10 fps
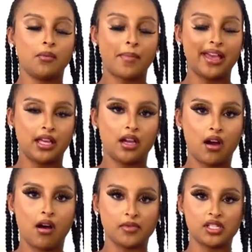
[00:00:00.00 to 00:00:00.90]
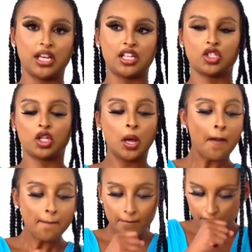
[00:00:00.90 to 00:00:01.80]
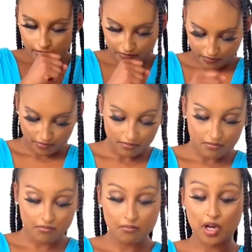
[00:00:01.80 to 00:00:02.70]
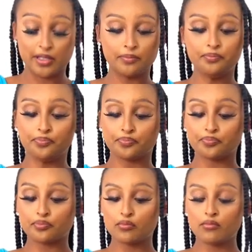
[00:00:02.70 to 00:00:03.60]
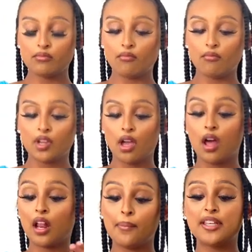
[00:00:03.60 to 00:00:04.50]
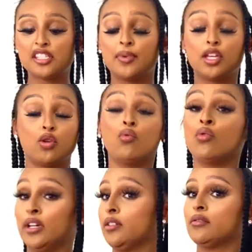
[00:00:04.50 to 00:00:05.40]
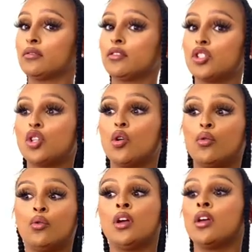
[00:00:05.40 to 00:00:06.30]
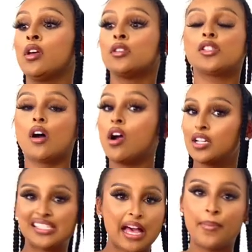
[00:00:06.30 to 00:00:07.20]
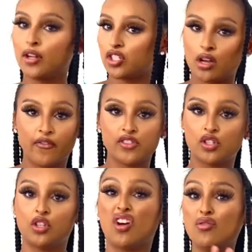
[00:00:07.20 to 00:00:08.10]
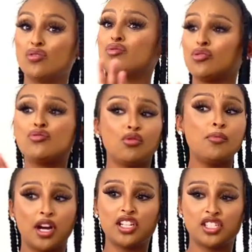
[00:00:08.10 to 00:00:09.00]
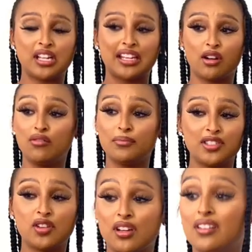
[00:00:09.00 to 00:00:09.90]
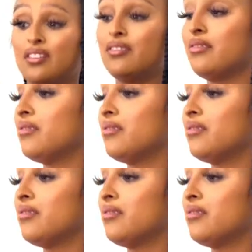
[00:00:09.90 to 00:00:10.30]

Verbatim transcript: My arm just itched. But a lot of pieces be cute on. So start stepping out your comfort zone. Don't do too, too much. Like don't be trying to.